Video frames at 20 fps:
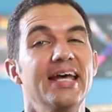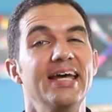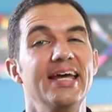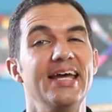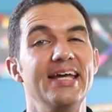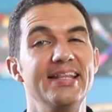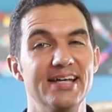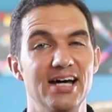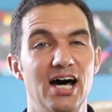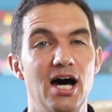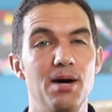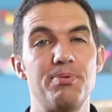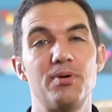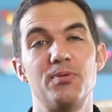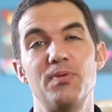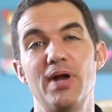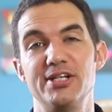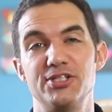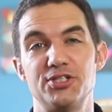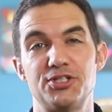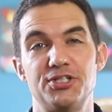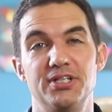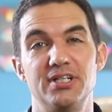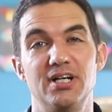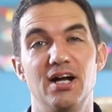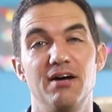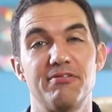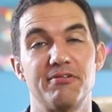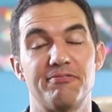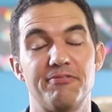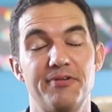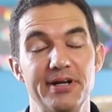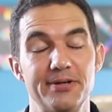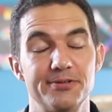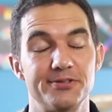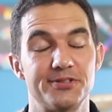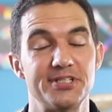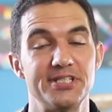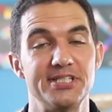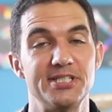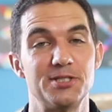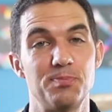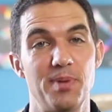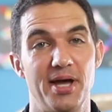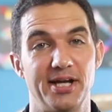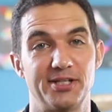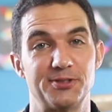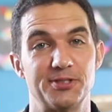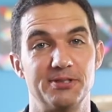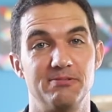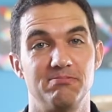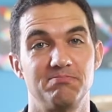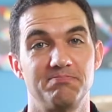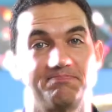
in the upper register of the frequency spectrum.